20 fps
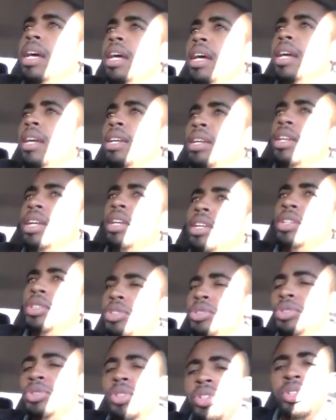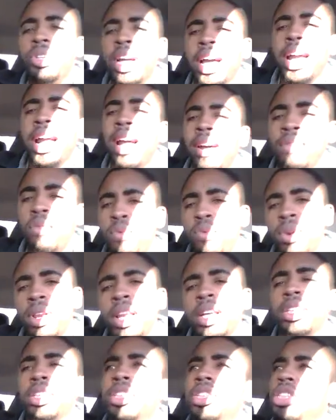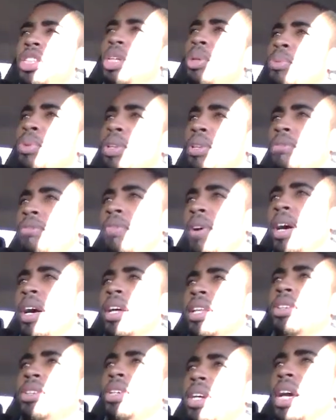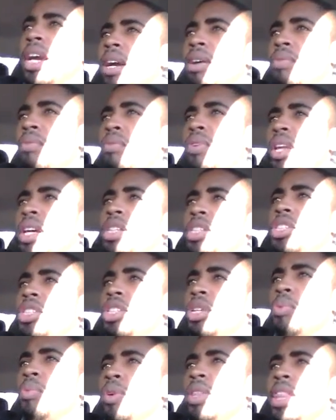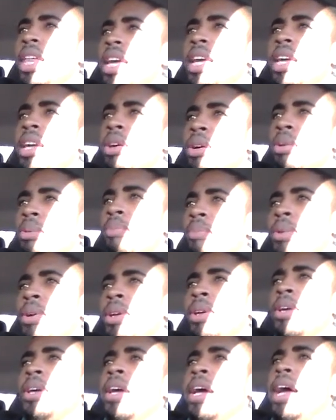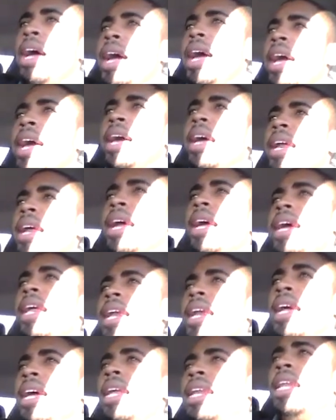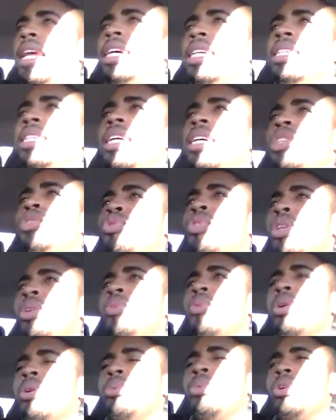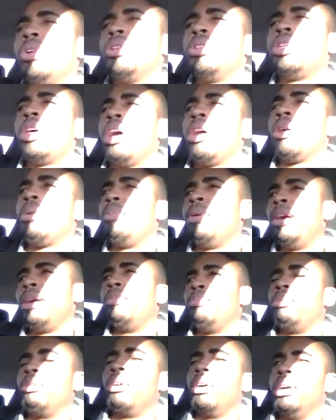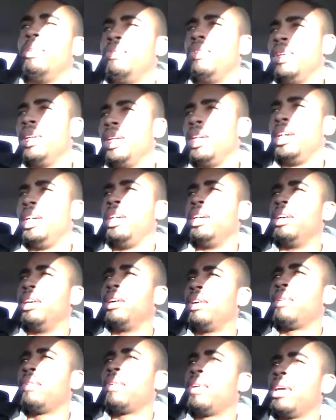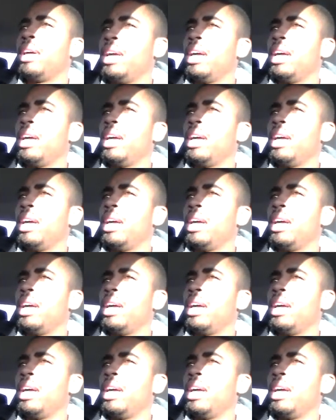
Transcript: That you got to have a relationship with the Father. You got to have a relationship with Him, and that's really what I want to talk about briefly here.